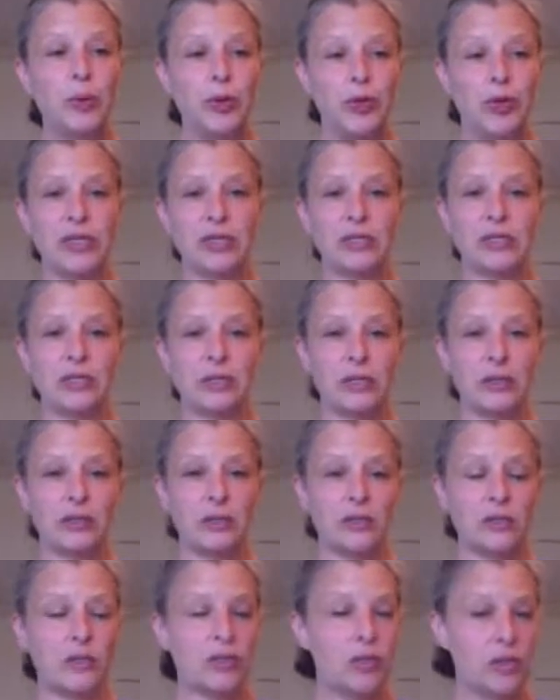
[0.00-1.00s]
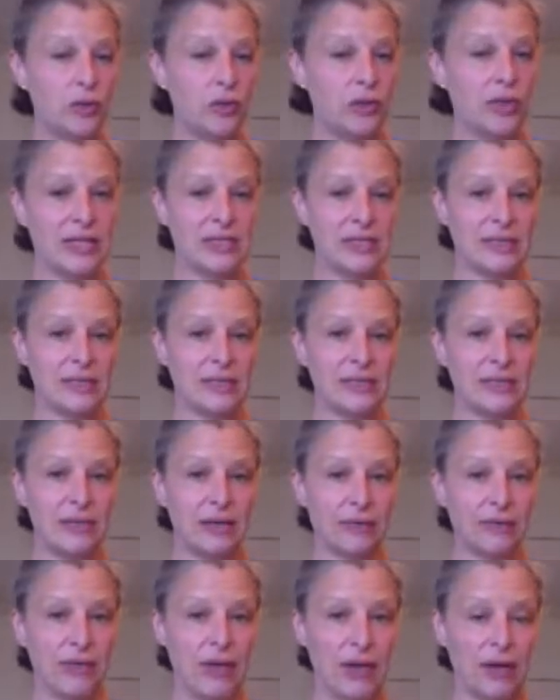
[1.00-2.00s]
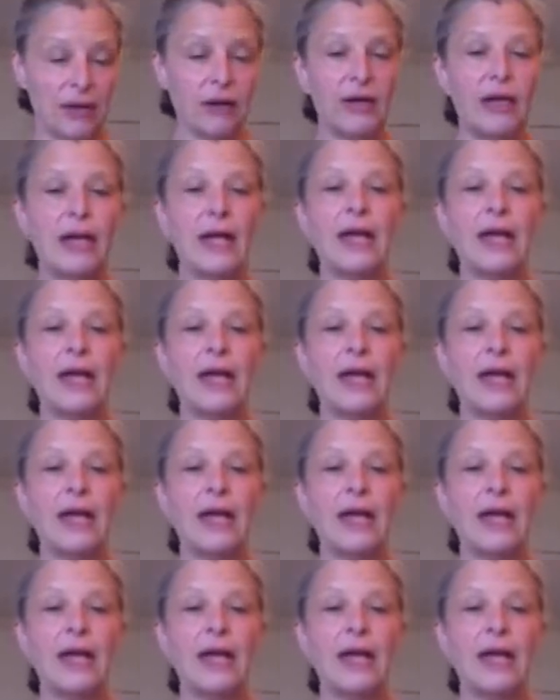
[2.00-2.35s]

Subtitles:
put 2 lessons down there.